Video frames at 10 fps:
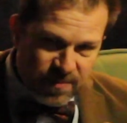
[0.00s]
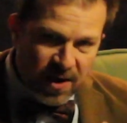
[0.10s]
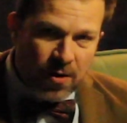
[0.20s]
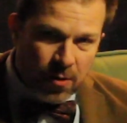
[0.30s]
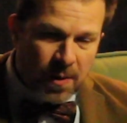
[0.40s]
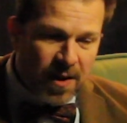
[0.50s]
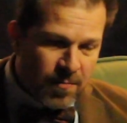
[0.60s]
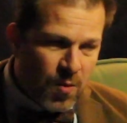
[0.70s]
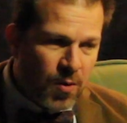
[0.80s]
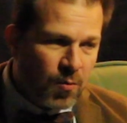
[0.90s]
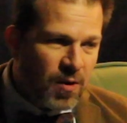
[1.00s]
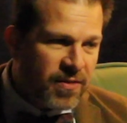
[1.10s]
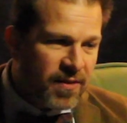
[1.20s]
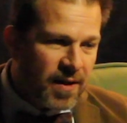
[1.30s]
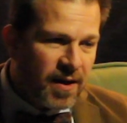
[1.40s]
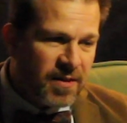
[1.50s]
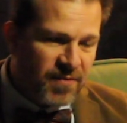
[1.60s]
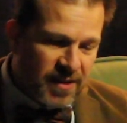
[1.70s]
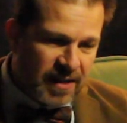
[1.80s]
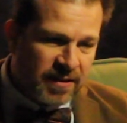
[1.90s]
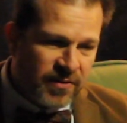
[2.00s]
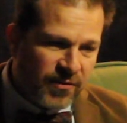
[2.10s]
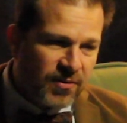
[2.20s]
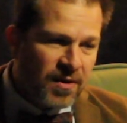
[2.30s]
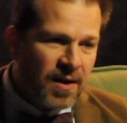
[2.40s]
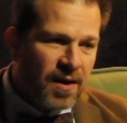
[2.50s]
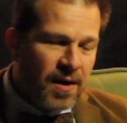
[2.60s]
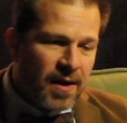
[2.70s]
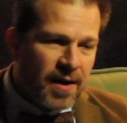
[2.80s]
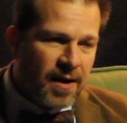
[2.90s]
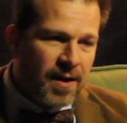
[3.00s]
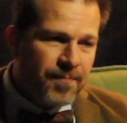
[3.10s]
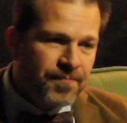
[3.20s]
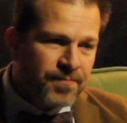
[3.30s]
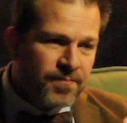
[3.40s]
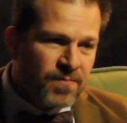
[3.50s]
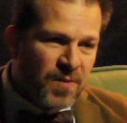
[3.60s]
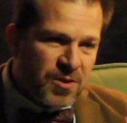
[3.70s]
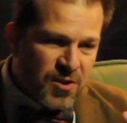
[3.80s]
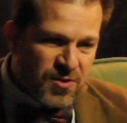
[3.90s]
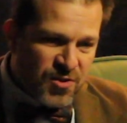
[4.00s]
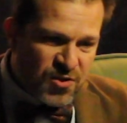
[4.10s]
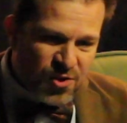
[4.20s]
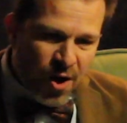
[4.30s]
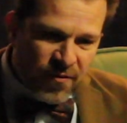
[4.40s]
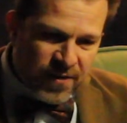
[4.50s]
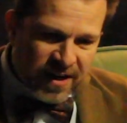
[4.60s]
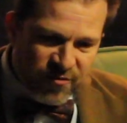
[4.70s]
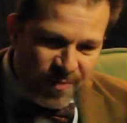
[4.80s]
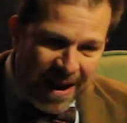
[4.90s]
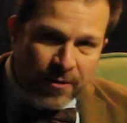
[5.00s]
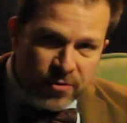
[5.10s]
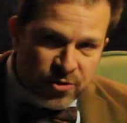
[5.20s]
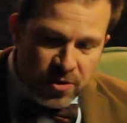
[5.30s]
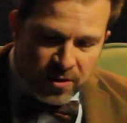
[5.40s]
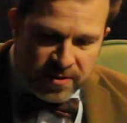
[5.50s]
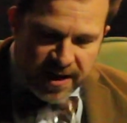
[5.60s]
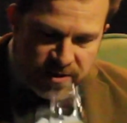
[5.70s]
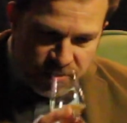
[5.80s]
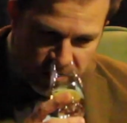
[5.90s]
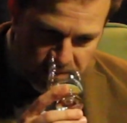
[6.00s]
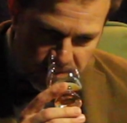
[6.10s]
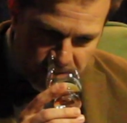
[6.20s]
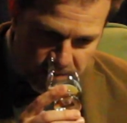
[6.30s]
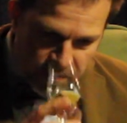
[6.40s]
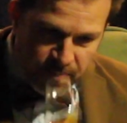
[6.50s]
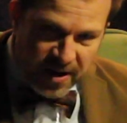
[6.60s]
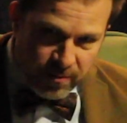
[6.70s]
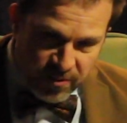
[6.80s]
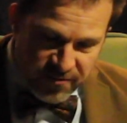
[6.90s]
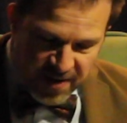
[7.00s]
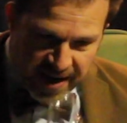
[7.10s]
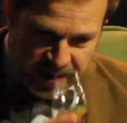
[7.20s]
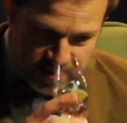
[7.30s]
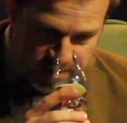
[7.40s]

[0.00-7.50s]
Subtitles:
me a whole lot more with the vanilla's, just the soft kind of powdered sugar nature, but refined.